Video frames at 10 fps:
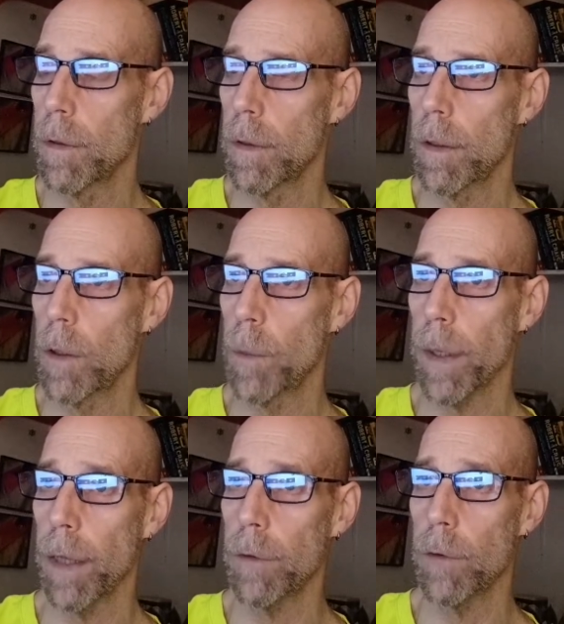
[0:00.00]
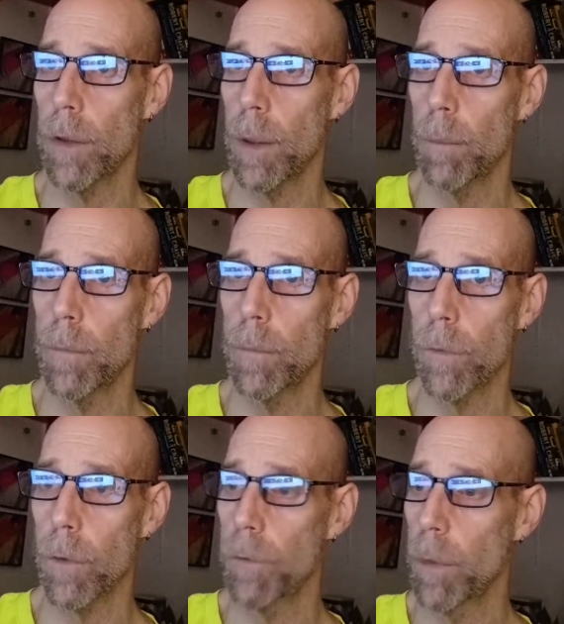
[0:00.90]
Hope I catch him for
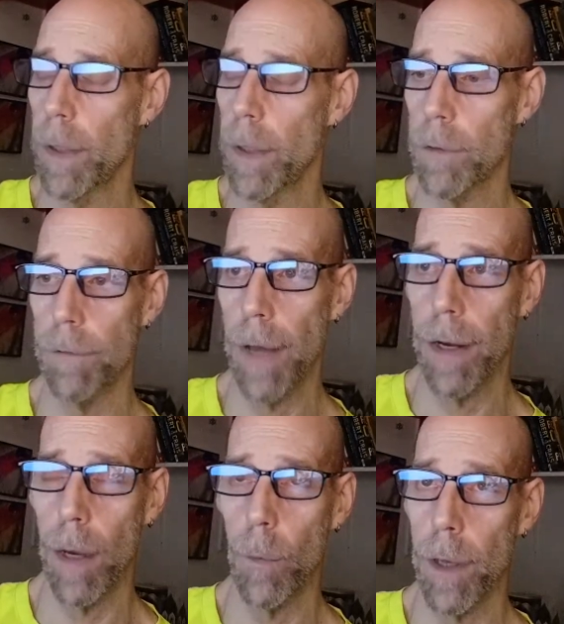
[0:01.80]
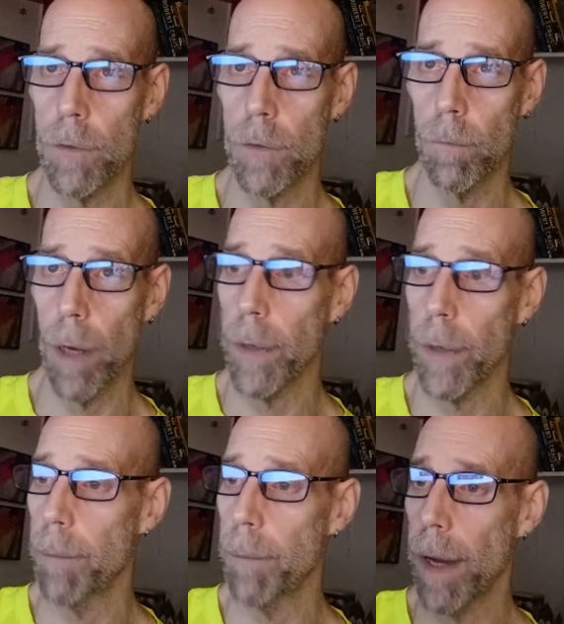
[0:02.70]
a few minutes. If not, I will catch him right when I
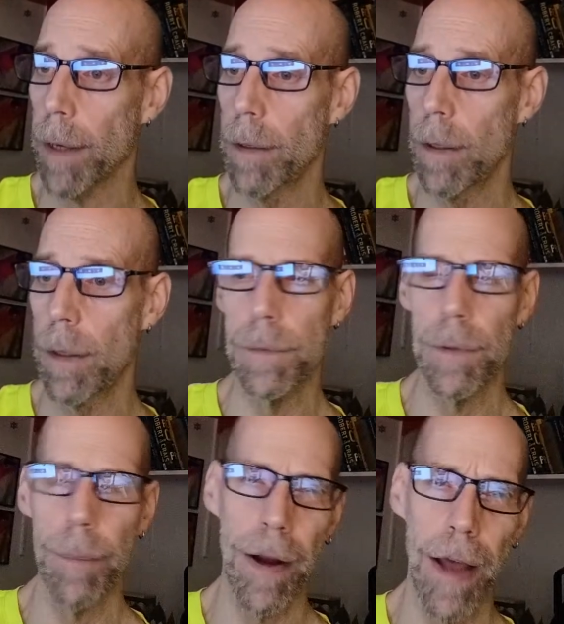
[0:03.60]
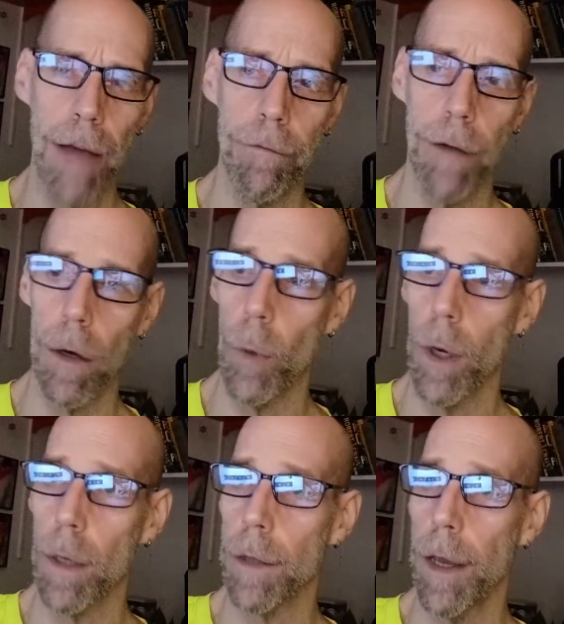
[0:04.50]
get back. It's about a half-hour walk
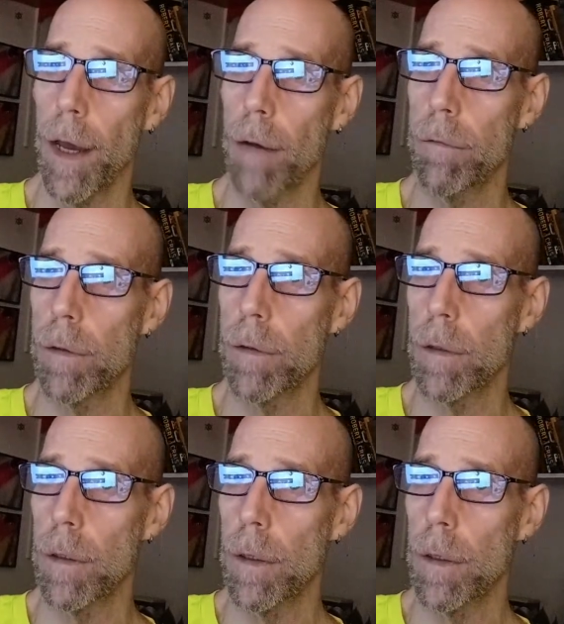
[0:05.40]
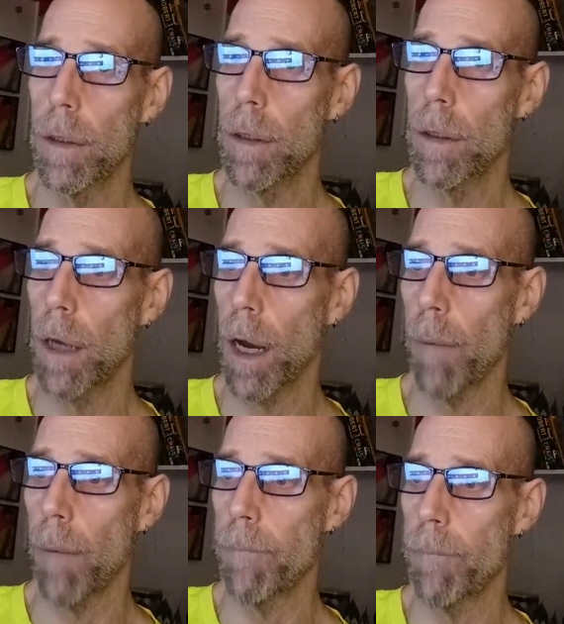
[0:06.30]
that I have.
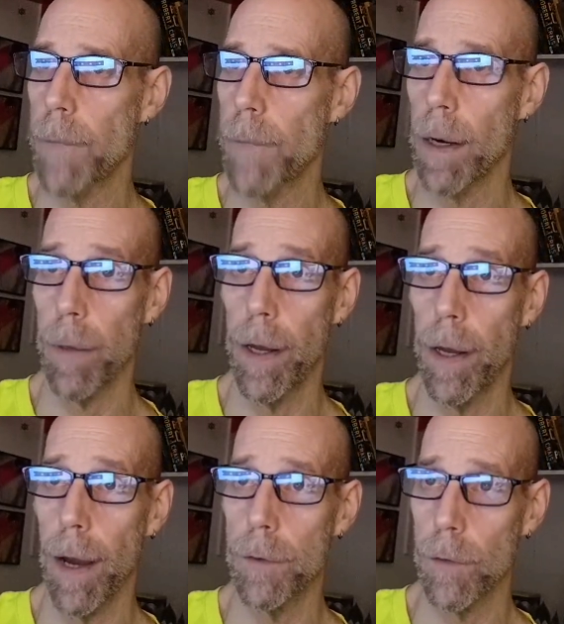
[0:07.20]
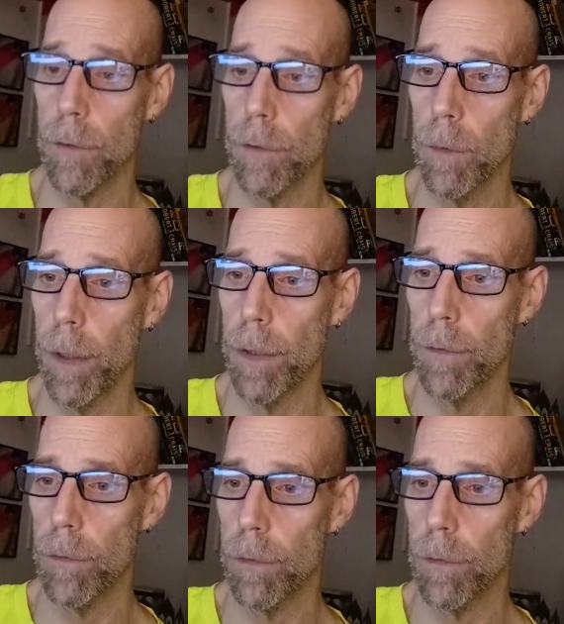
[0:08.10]
And I'm going to head out in just a few minutes.